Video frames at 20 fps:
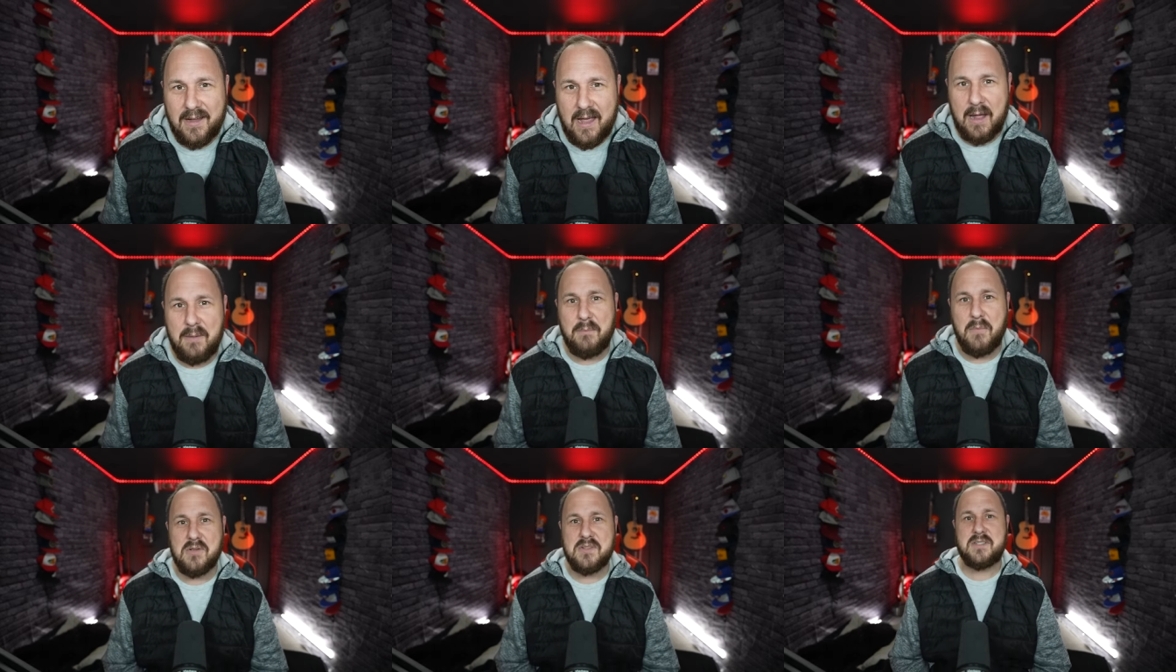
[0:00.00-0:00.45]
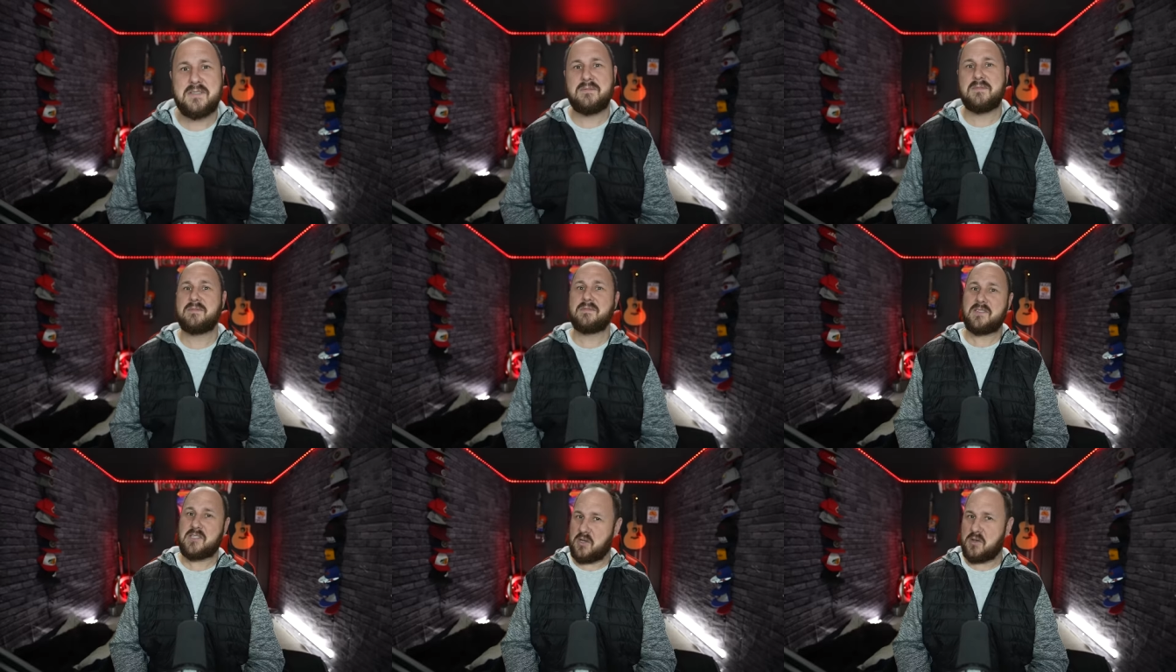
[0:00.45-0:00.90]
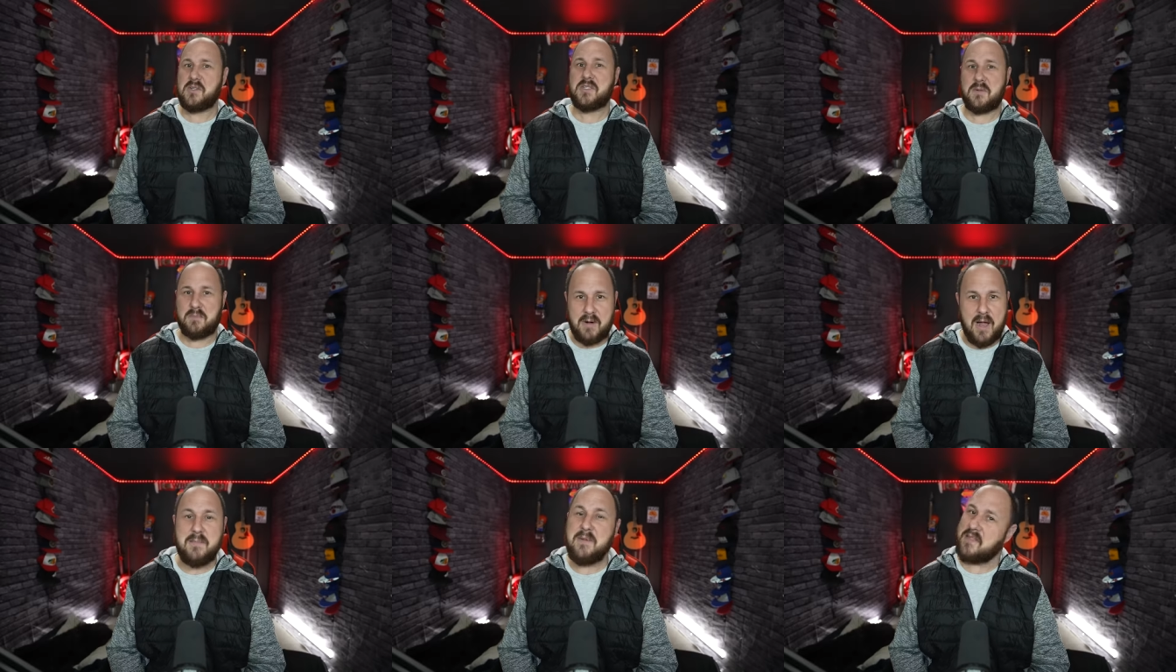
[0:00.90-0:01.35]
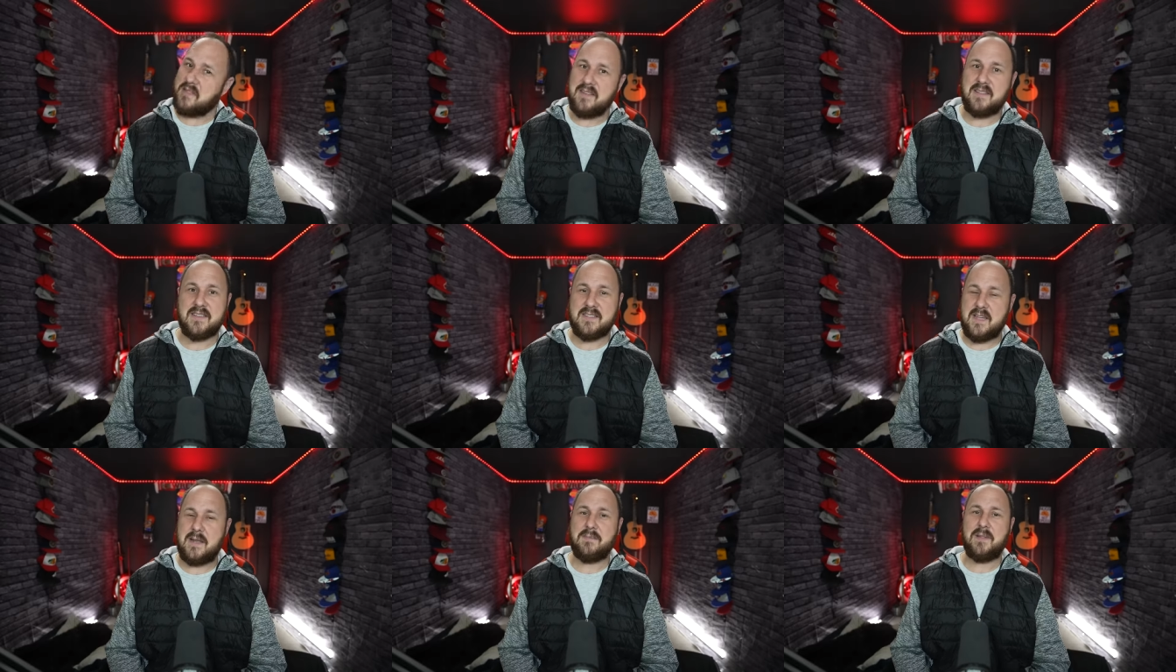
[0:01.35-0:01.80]
And most dudes will probably
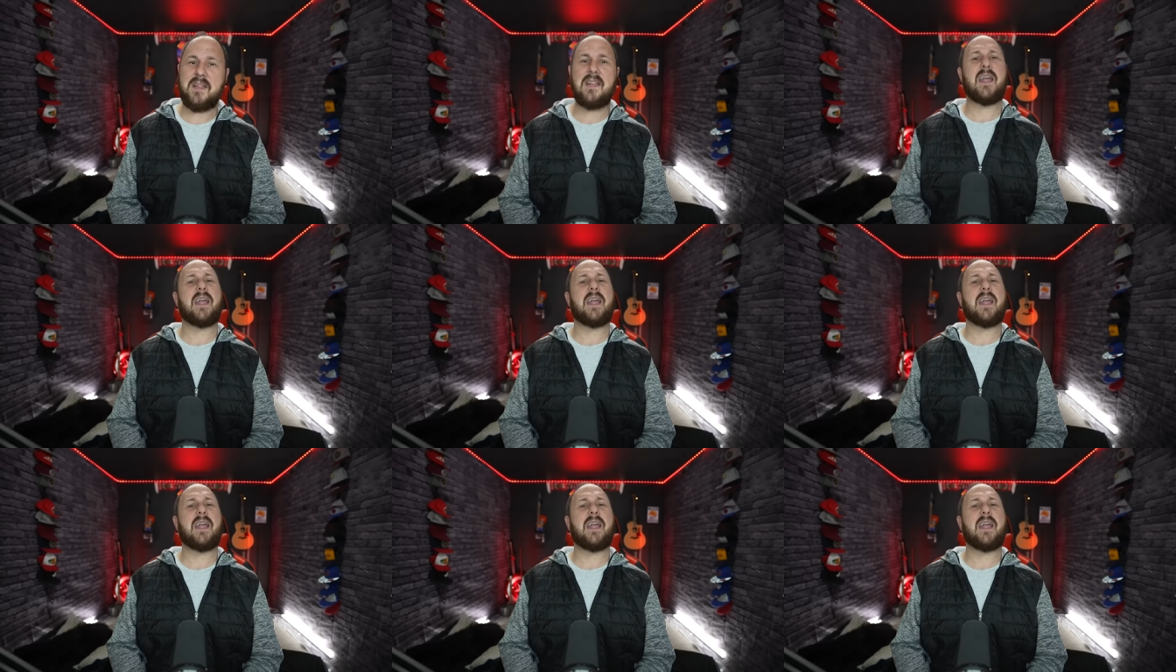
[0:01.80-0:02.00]
think the same thing.